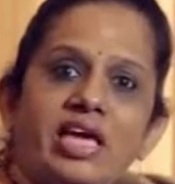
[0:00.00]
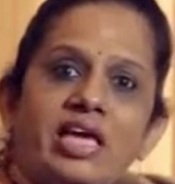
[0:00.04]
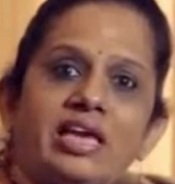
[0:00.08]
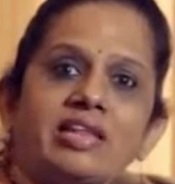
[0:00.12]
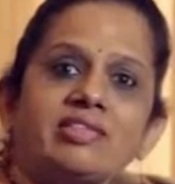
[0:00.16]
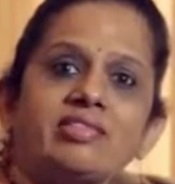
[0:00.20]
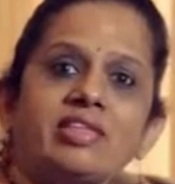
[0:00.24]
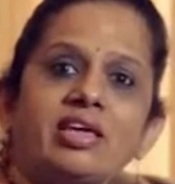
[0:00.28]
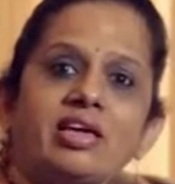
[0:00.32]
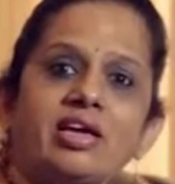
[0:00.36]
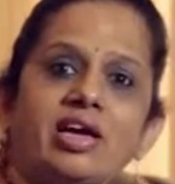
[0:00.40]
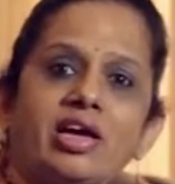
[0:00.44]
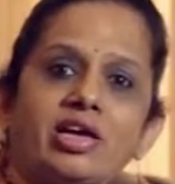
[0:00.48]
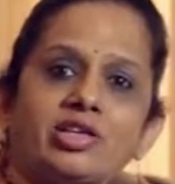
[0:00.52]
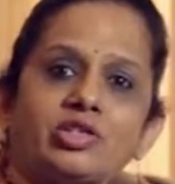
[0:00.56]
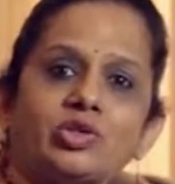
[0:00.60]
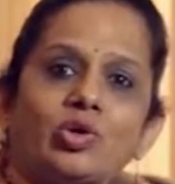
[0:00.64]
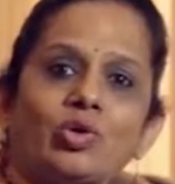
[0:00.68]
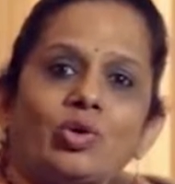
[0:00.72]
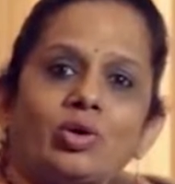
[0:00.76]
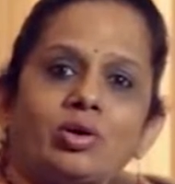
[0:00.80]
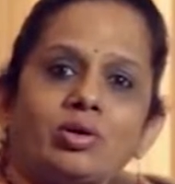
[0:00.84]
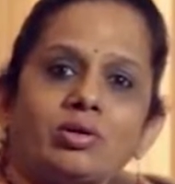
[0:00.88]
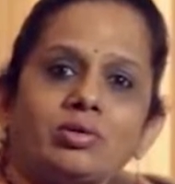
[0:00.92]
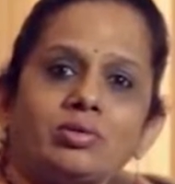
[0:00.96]
anything at
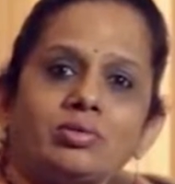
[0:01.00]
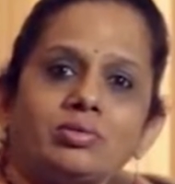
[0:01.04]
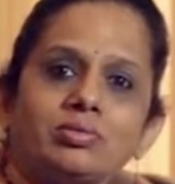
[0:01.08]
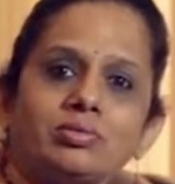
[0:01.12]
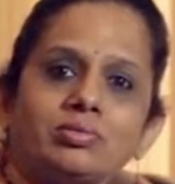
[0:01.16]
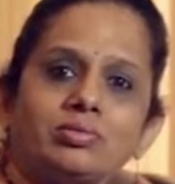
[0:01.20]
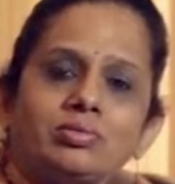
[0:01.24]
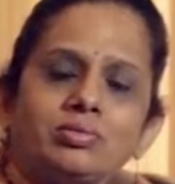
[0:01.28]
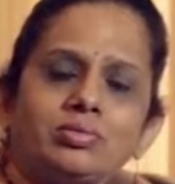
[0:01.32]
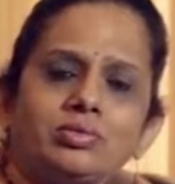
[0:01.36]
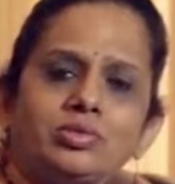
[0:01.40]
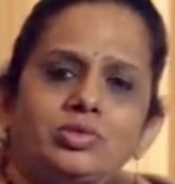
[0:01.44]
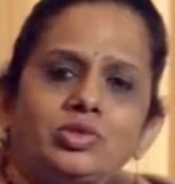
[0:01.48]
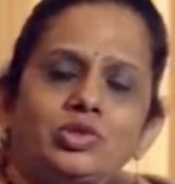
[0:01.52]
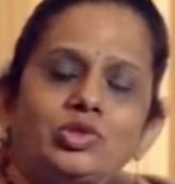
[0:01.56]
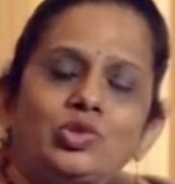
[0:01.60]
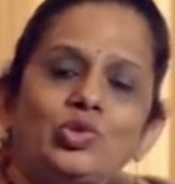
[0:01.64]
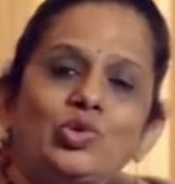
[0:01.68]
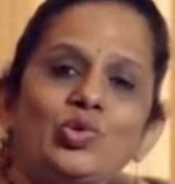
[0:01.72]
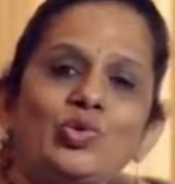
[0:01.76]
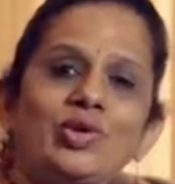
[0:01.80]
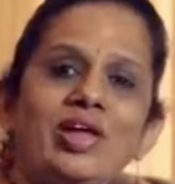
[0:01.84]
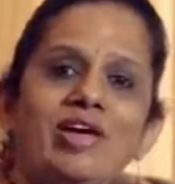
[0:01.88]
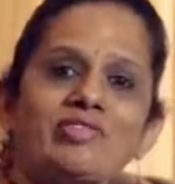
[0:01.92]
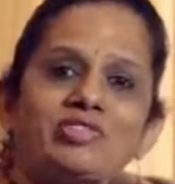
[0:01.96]
all. You
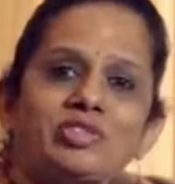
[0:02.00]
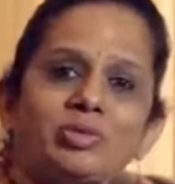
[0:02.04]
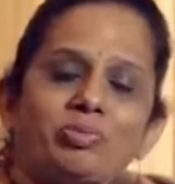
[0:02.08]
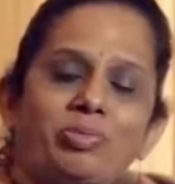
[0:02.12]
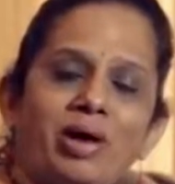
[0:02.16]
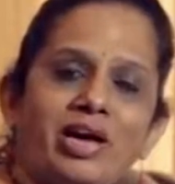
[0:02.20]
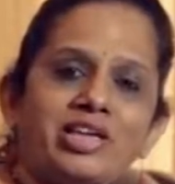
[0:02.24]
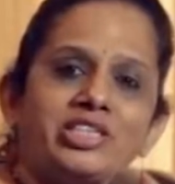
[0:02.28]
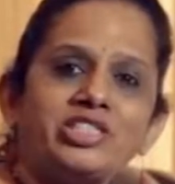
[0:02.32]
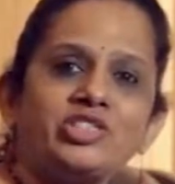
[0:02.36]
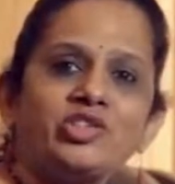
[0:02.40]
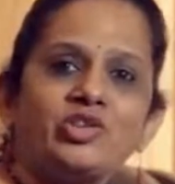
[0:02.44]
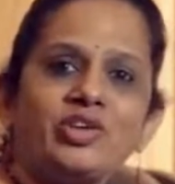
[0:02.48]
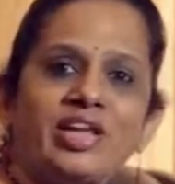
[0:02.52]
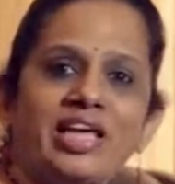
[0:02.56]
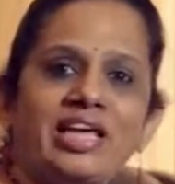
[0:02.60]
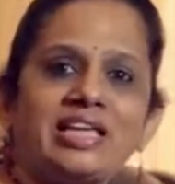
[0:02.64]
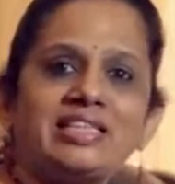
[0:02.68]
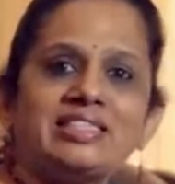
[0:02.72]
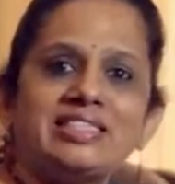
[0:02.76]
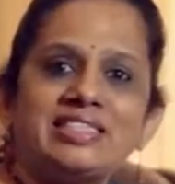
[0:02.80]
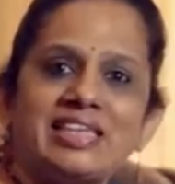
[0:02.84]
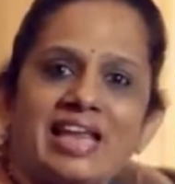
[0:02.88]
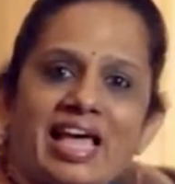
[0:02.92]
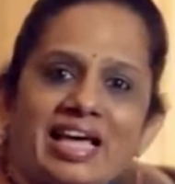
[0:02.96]
don't have to bite your
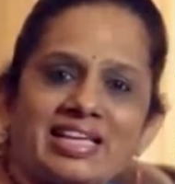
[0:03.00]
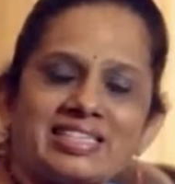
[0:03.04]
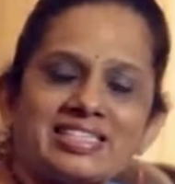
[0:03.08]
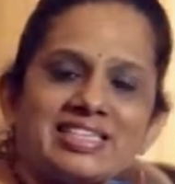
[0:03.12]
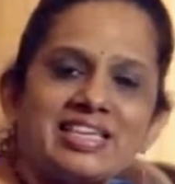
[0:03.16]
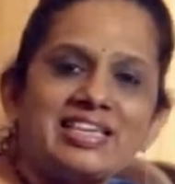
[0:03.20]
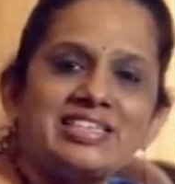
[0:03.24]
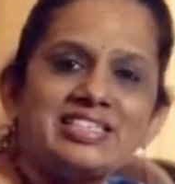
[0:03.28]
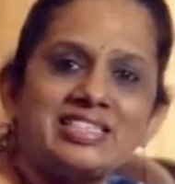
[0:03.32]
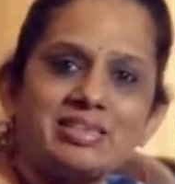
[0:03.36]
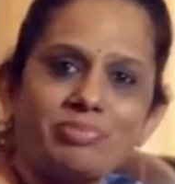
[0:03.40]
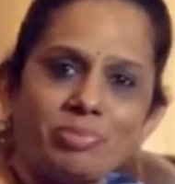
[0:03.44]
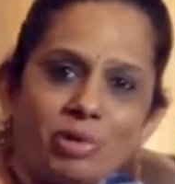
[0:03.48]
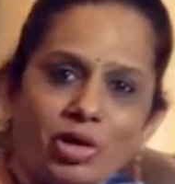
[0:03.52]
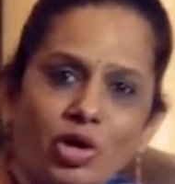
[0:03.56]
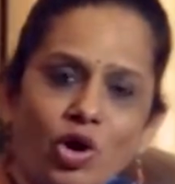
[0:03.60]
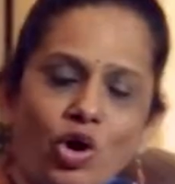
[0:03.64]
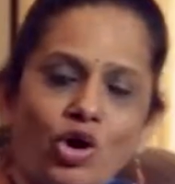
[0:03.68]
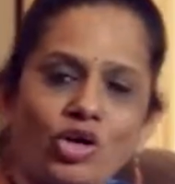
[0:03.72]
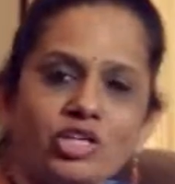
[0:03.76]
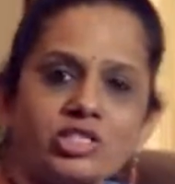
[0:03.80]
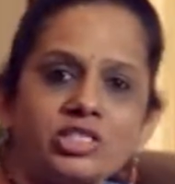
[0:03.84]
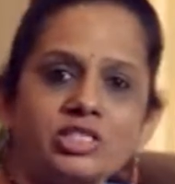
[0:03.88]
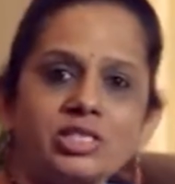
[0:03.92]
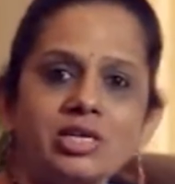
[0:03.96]
nails in anxiety,
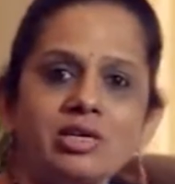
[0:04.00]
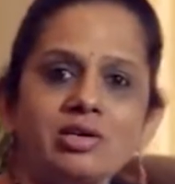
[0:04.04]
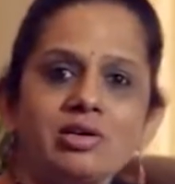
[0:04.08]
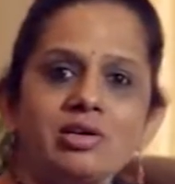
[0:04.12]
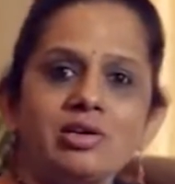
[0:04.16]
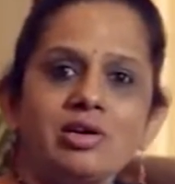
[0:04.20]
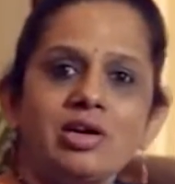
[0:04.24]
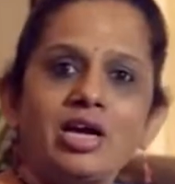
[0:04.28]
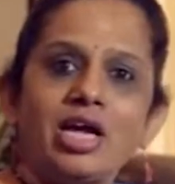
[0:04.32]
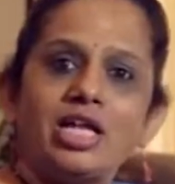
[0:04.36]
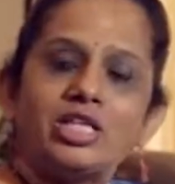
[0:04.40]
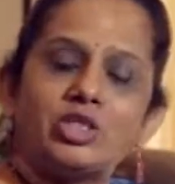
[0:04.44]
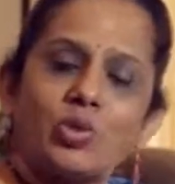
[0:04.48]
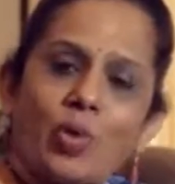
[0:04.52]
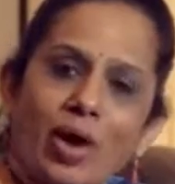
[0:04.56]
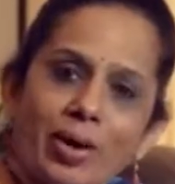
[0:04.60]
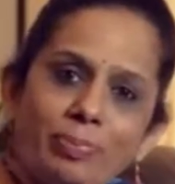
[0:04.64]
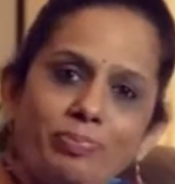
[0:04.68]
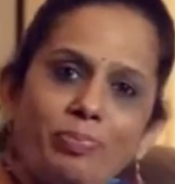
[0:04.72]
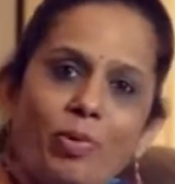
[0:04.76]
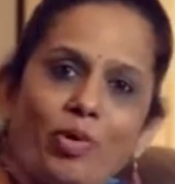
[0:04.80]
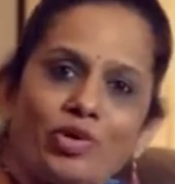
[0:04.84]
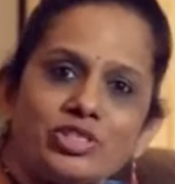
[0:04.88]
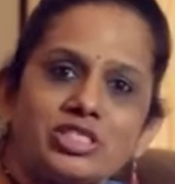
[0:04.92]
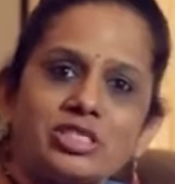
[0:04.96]
because it's quite
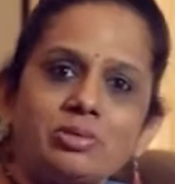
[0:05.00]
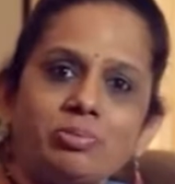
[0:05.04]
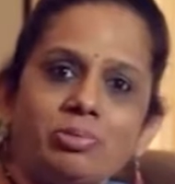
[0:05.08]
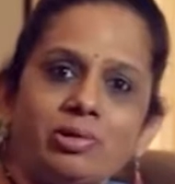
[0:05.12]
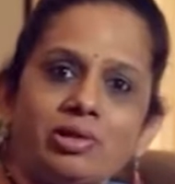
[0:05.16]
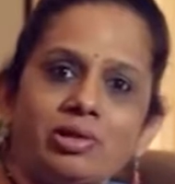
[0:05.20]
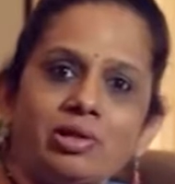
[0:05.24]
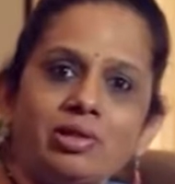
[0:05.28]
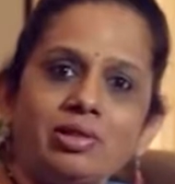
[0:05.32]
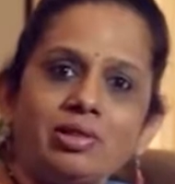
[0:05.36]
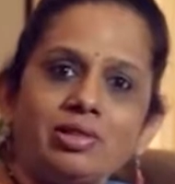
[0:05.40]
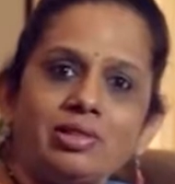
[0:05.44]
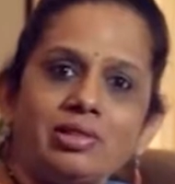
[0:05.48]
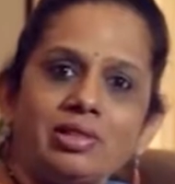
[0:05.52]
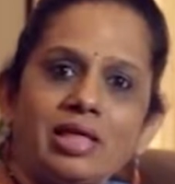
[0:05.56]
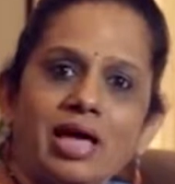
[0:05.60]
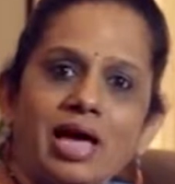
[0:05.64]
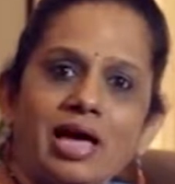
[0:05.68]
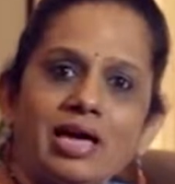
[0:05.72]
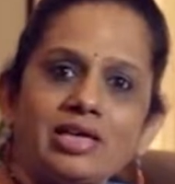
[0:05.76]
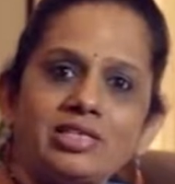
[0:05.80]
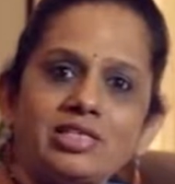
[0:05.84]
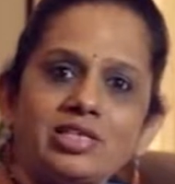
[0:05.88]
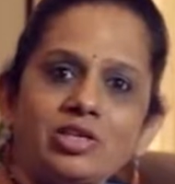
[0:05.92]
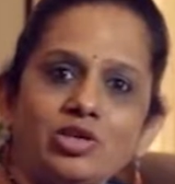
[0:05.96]
possible
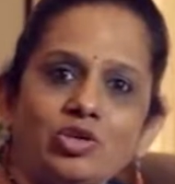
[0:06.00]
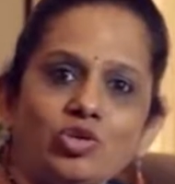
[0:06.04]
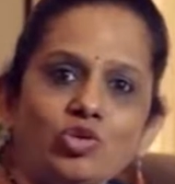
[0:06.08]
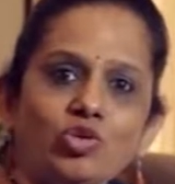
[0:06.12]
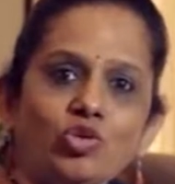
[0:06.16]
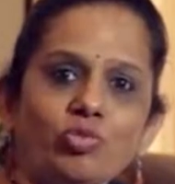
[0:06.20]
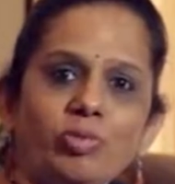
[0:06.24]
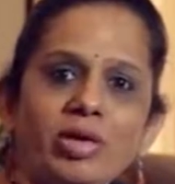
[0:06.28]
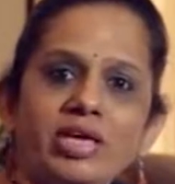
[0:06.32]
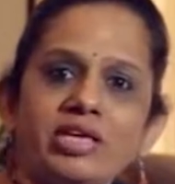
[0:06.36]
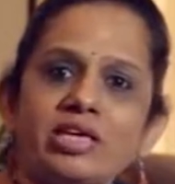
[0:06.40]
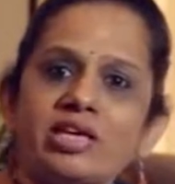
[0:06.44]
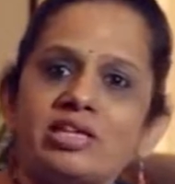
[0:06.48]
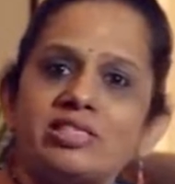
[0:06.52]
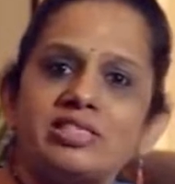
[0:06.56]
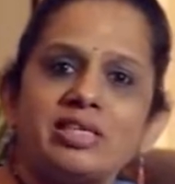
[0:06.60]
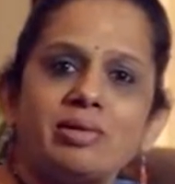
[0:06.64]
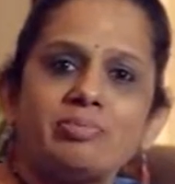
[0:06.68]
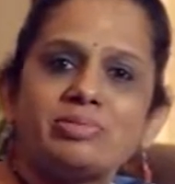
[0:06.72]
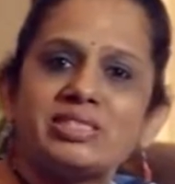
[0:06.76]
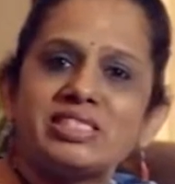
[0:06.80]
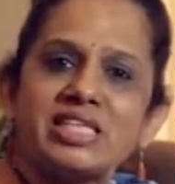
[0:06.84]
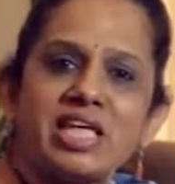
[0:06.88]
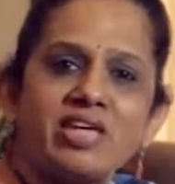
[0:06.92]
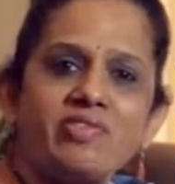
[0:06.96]
that you're making some
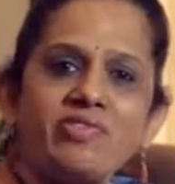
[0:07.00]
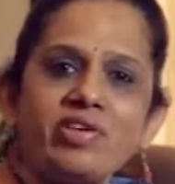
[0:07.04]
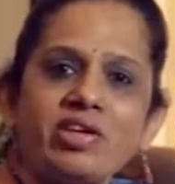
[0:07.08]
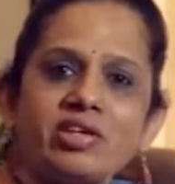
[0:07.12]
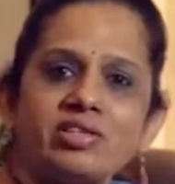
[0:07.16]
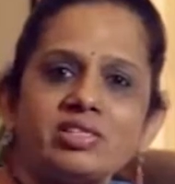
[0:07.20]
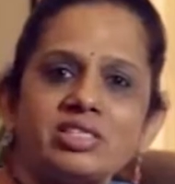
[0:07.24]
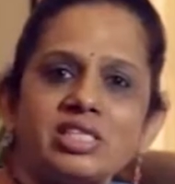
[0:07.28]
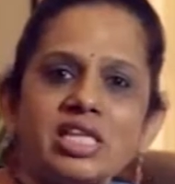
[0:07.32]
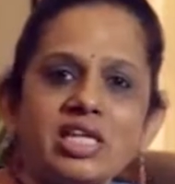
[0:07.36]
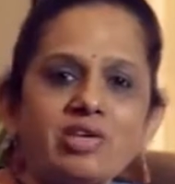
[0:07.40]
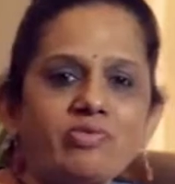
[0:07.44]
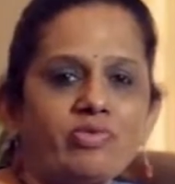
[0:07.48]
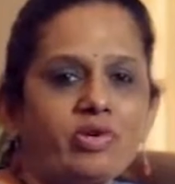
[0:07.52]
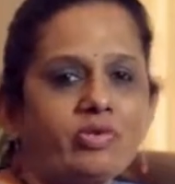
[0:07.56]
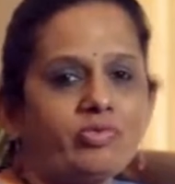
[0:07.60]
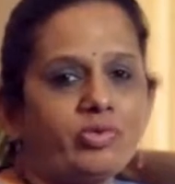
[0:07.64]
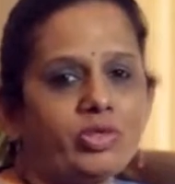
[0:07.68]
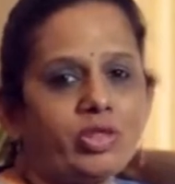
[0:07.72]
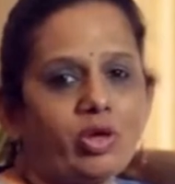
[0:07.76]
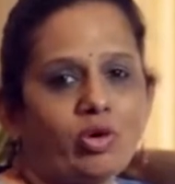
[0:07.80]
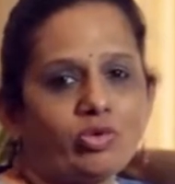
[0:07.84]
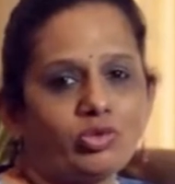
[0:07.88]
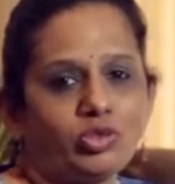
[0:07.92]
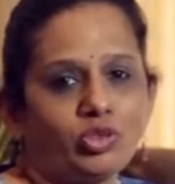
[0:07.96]
savings even
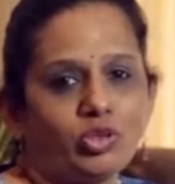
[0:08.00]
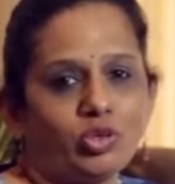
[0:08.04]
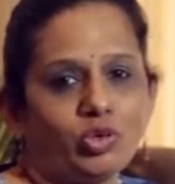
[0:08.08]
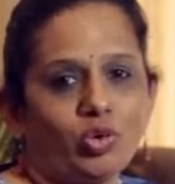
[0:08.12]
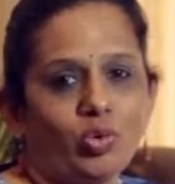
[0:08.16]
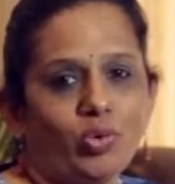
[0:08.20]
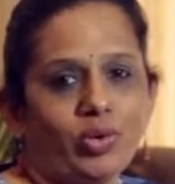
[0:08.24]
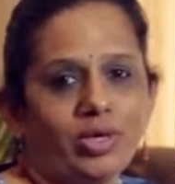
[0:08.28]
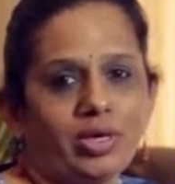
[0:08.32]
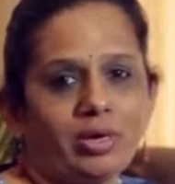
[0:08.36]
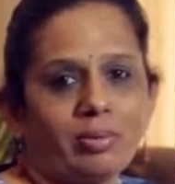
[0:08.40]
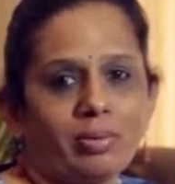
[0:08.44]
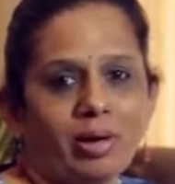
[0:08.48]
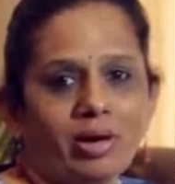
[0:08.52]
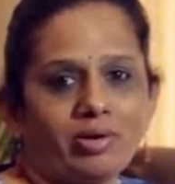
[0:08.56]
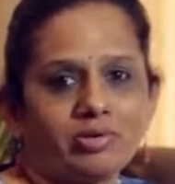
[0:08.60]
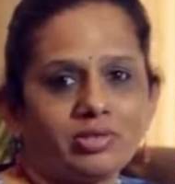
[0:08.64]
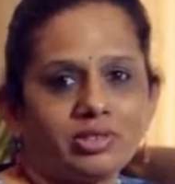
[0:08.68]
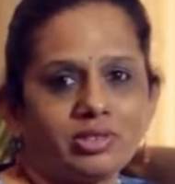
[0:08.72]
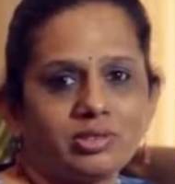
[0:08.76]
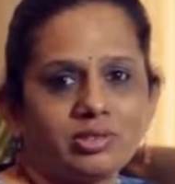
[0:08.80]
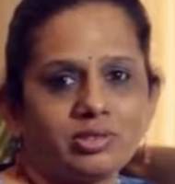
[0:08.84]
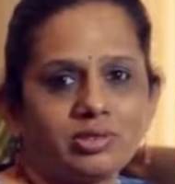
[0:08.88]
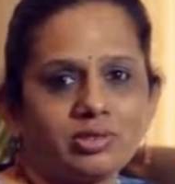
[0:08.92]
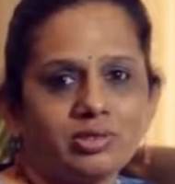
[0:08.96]
without you knowing about
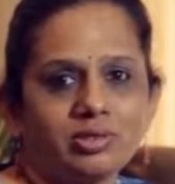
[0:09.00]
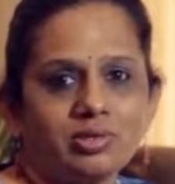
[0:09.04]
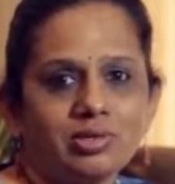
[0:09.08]
it.